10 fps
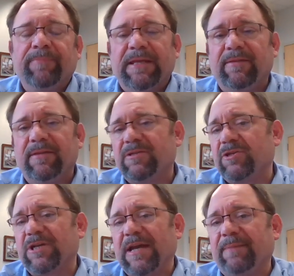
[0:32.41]
In this
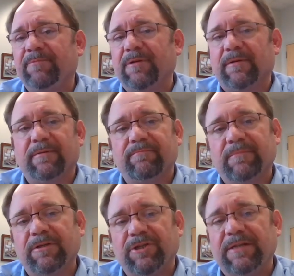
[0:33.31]
chapter,
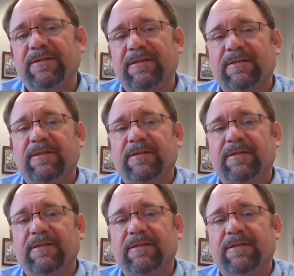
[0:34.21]
Jesus'